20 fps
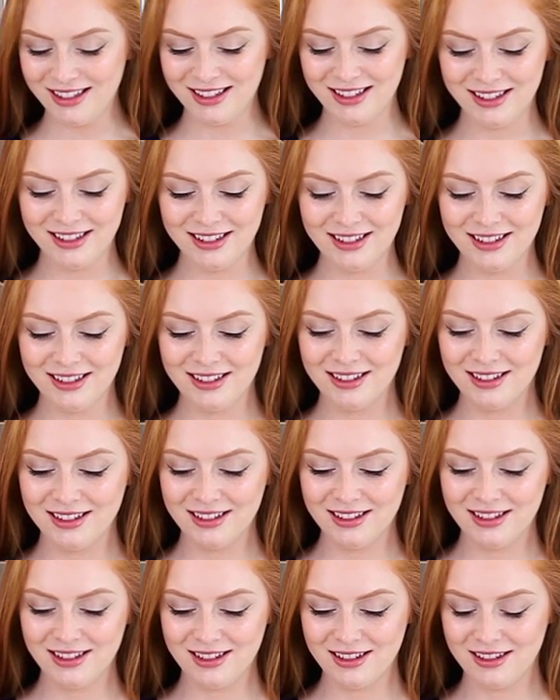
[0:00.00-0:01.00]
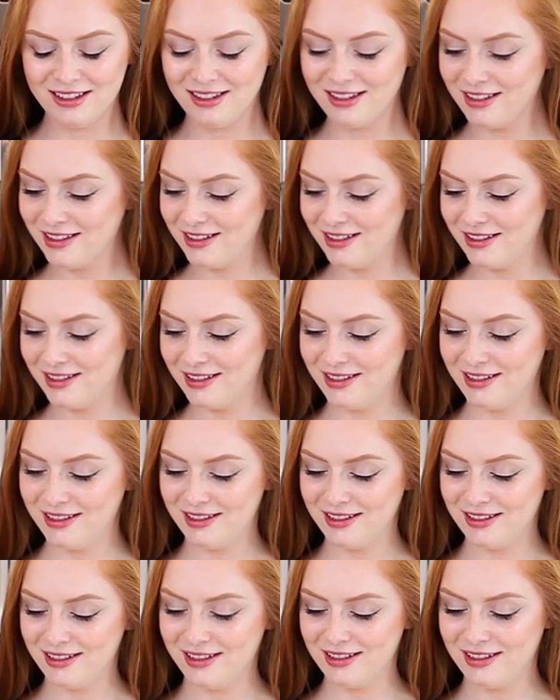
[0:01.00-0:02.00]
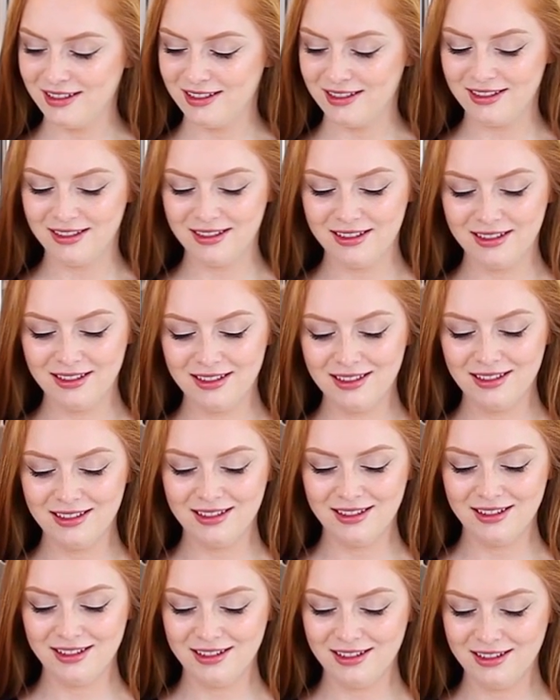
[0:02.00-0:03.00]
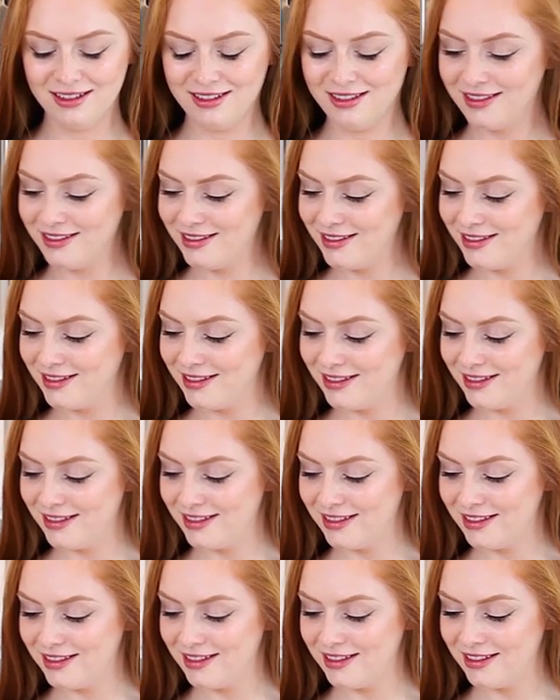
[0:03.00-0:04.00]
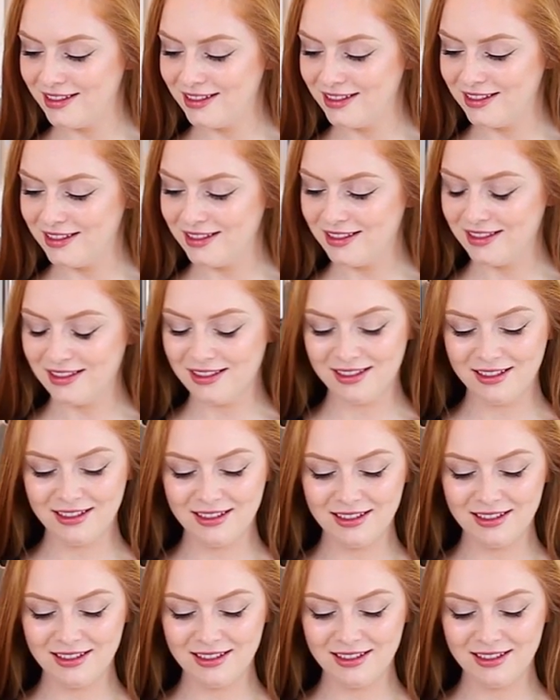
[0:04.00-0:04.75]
No one is speaking in this clip.